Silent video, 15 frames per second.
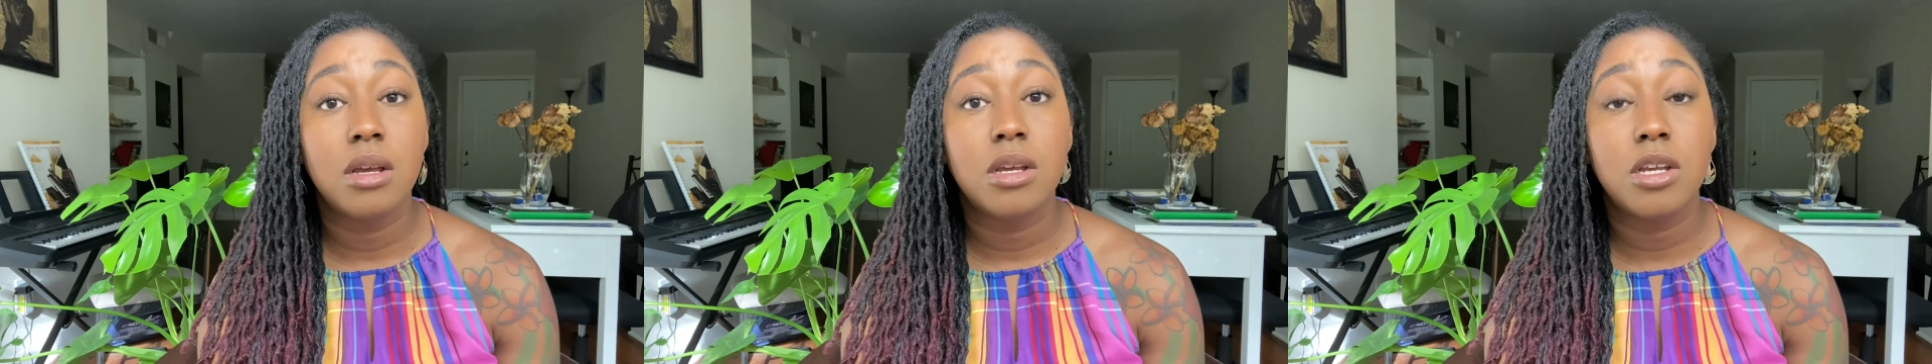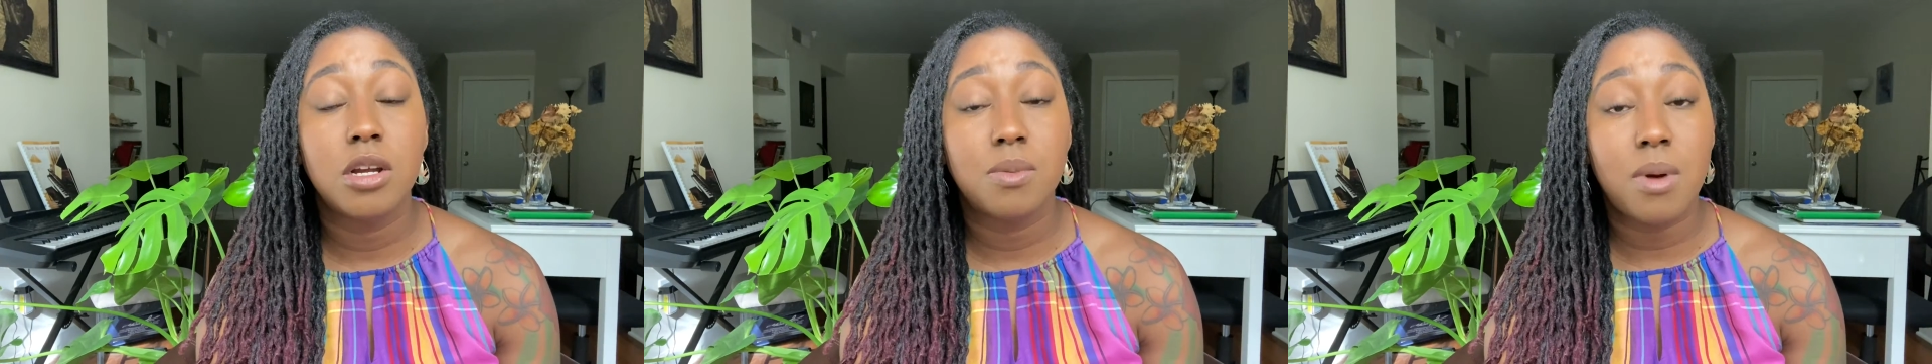
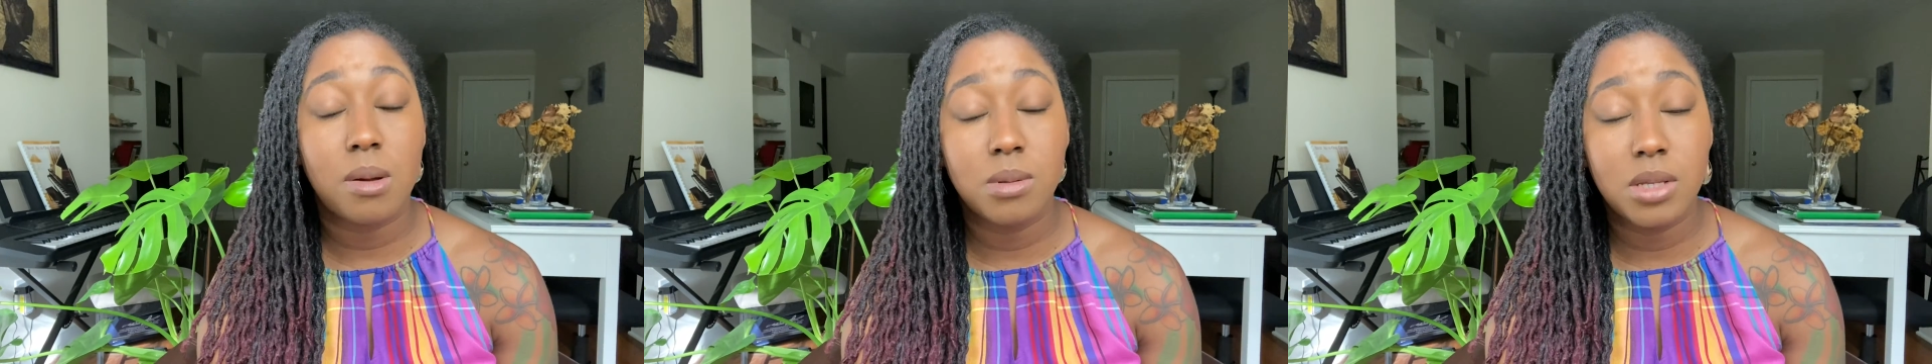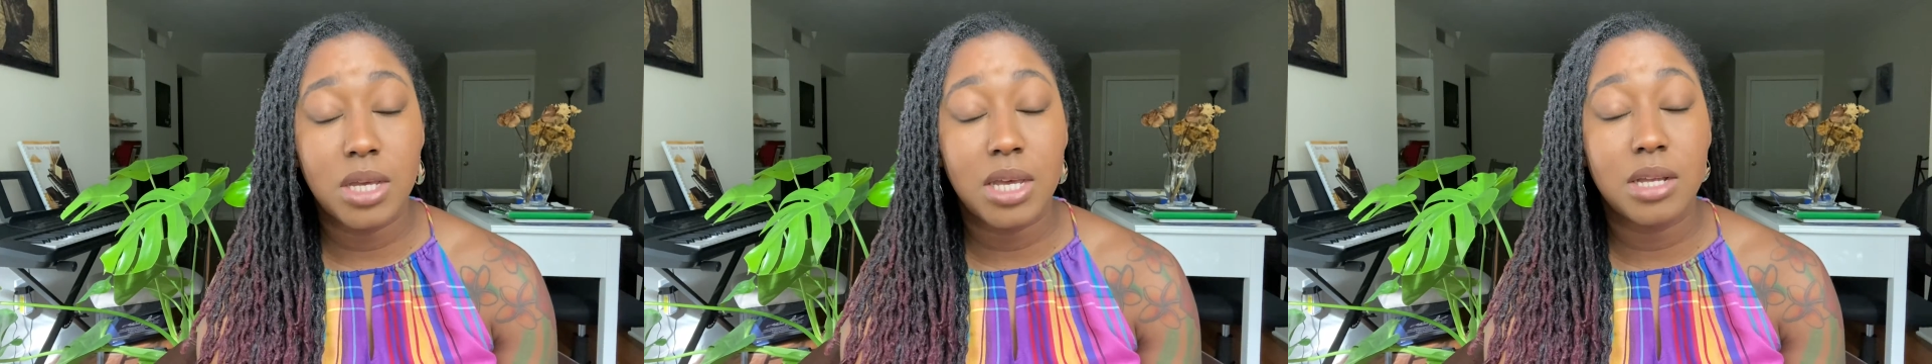you're
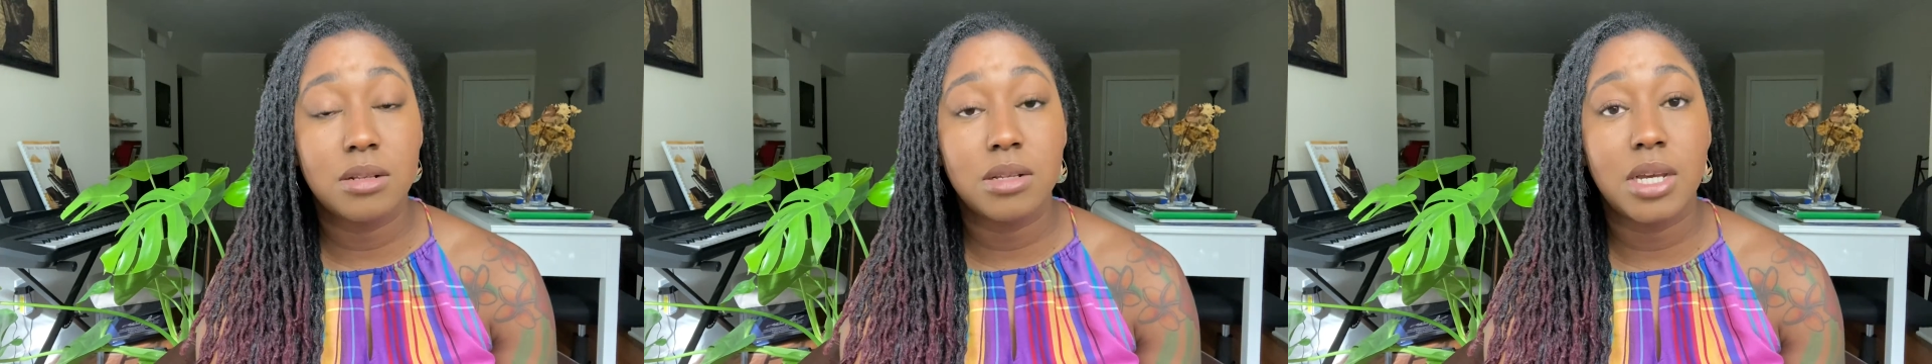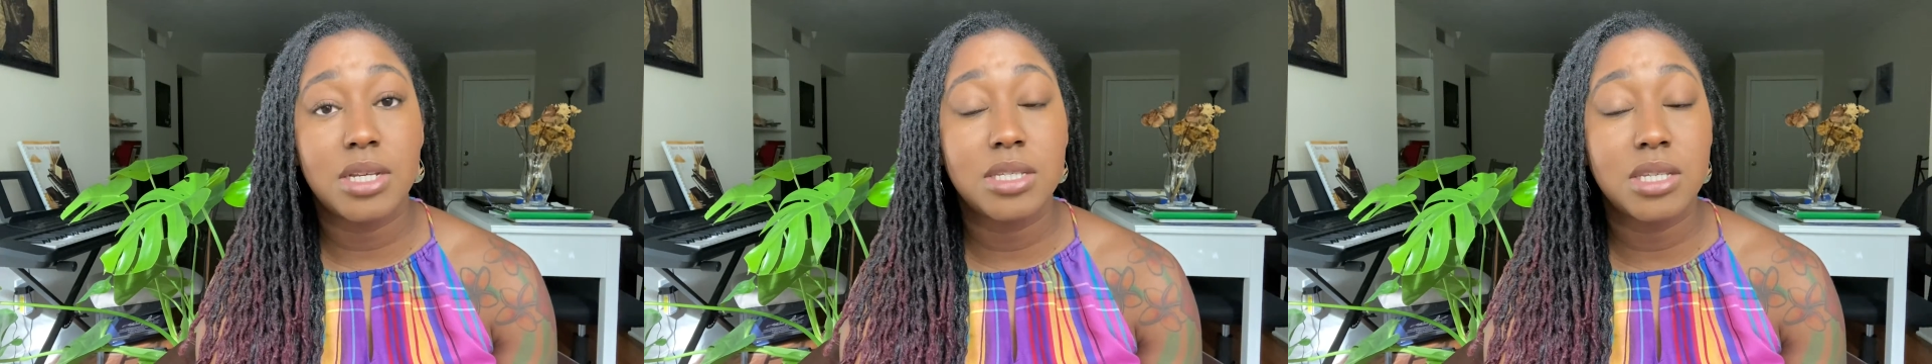probably in
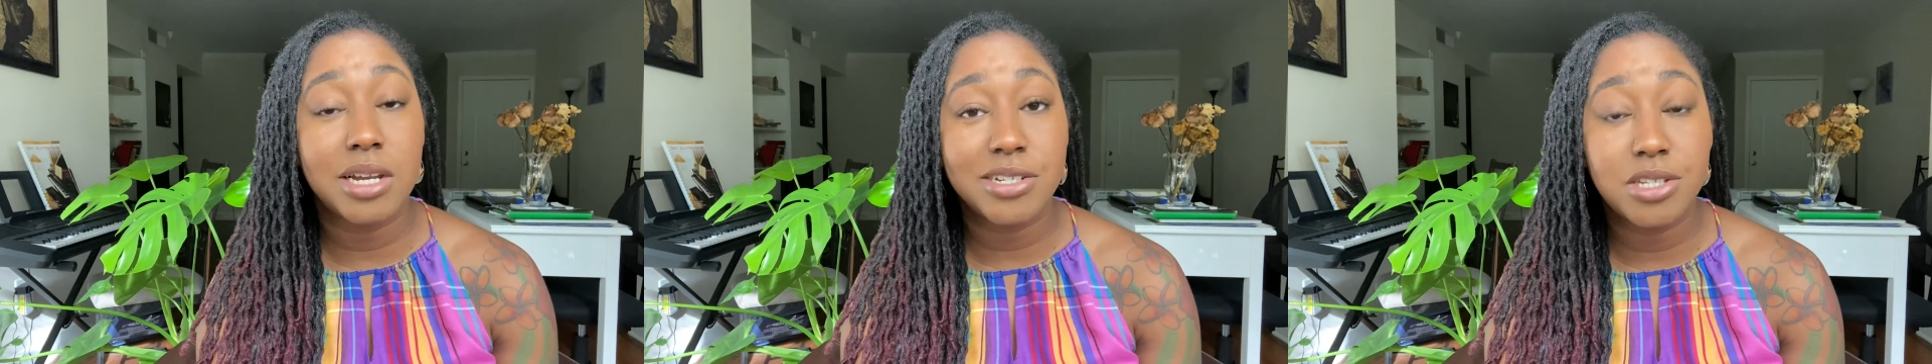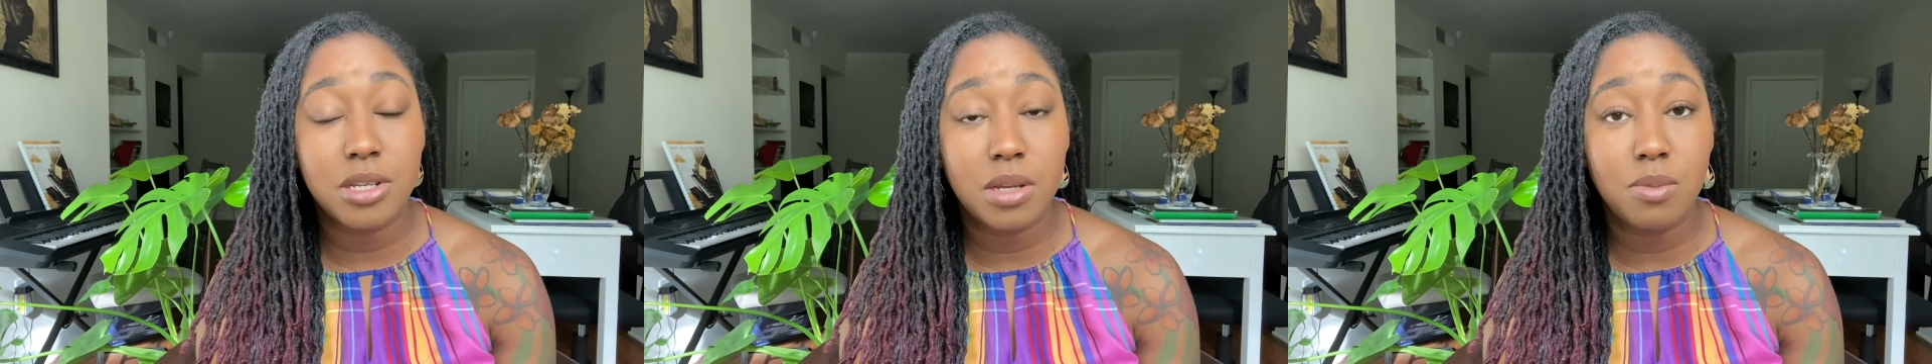like
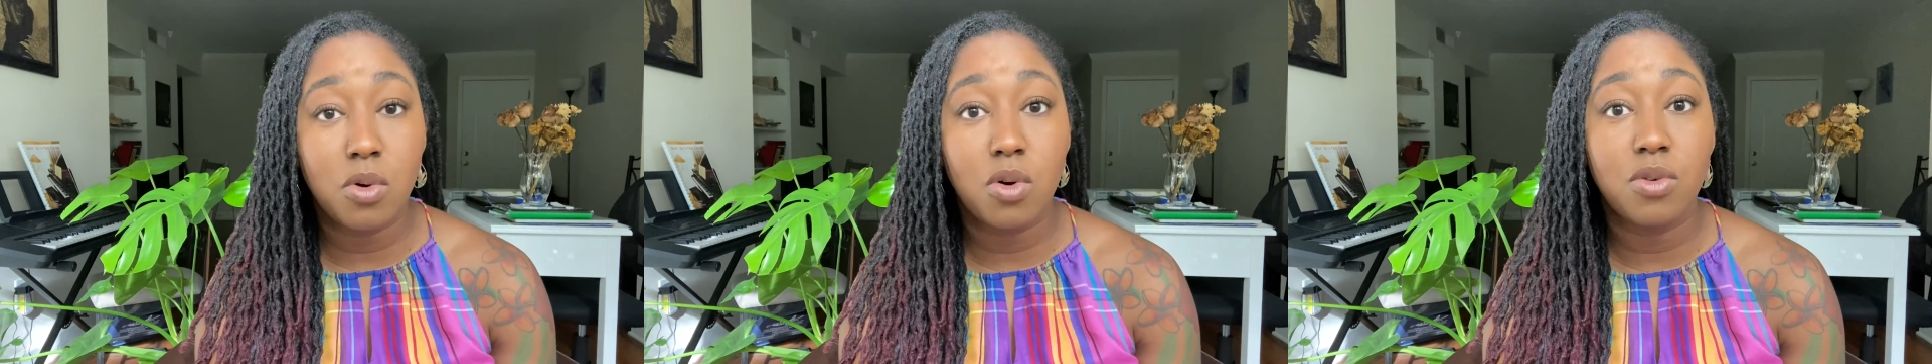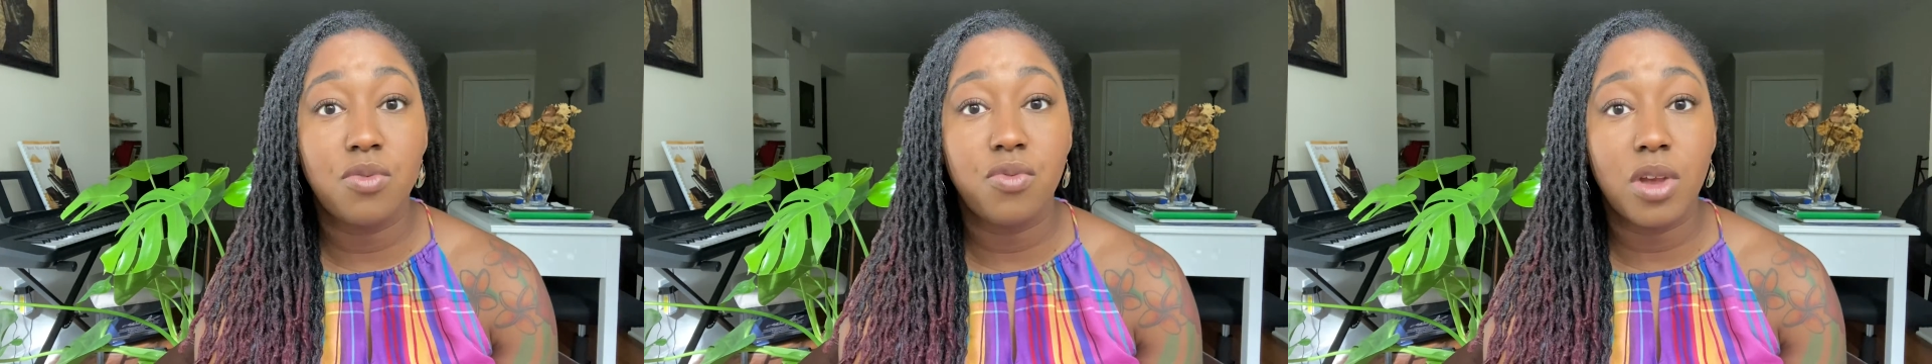scarcity
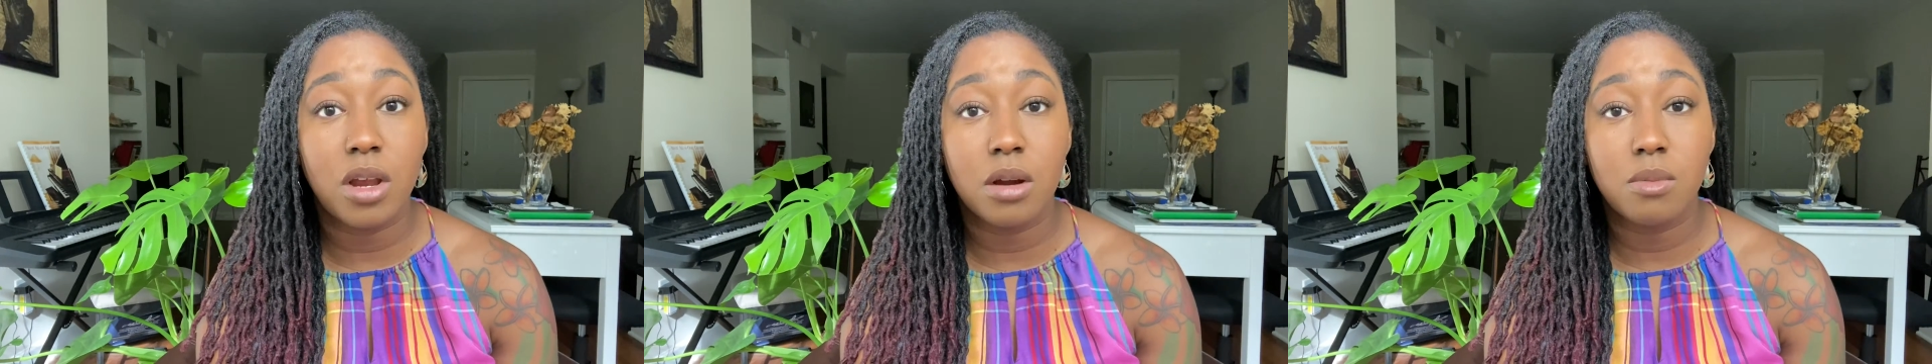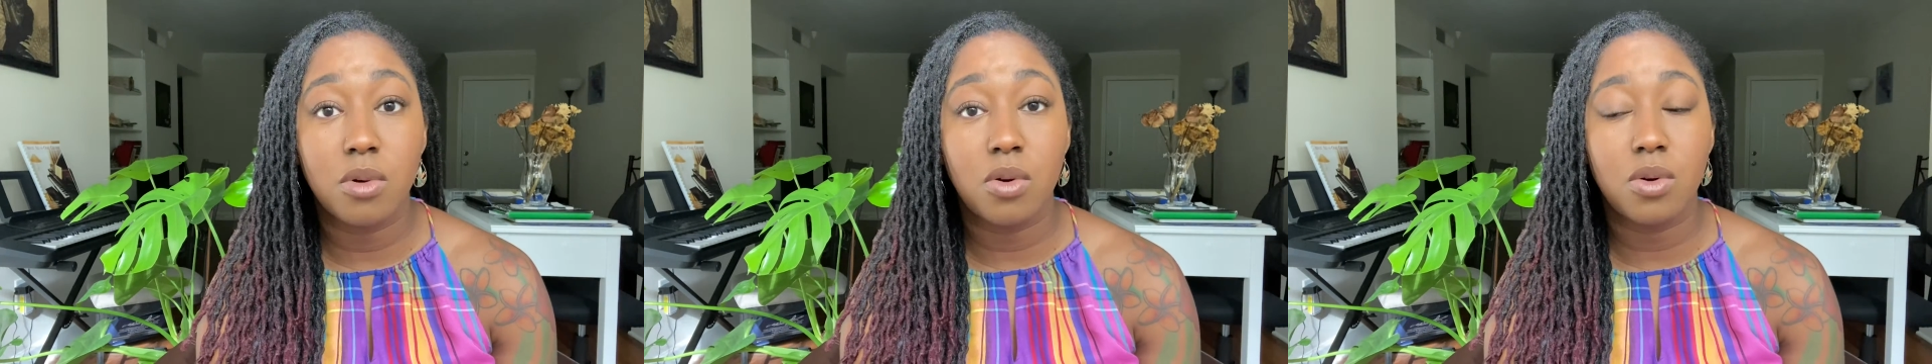mode,
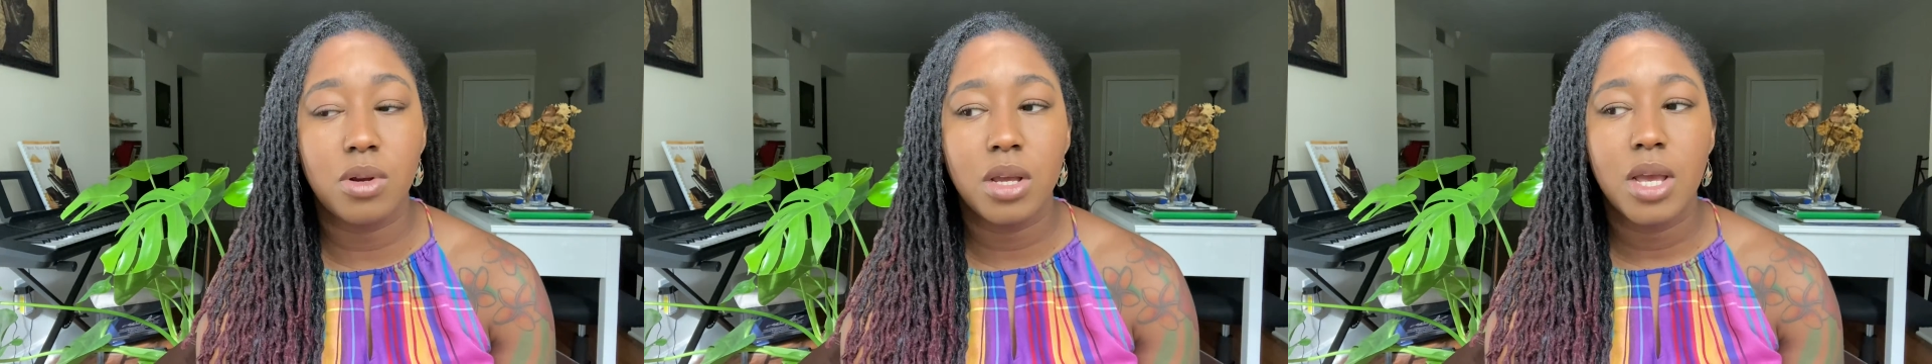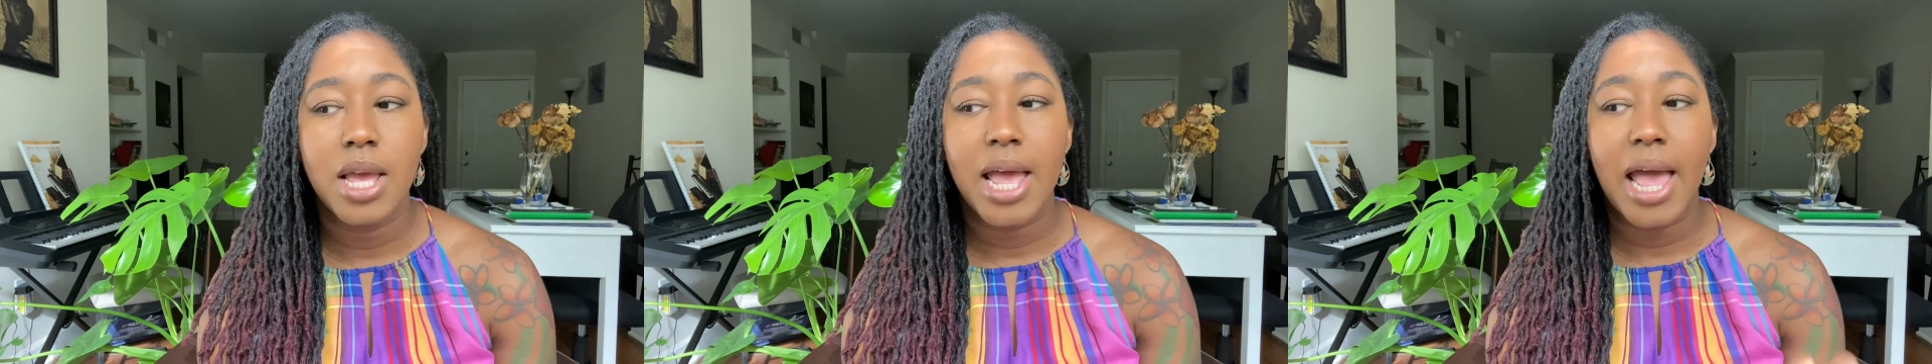fear mode,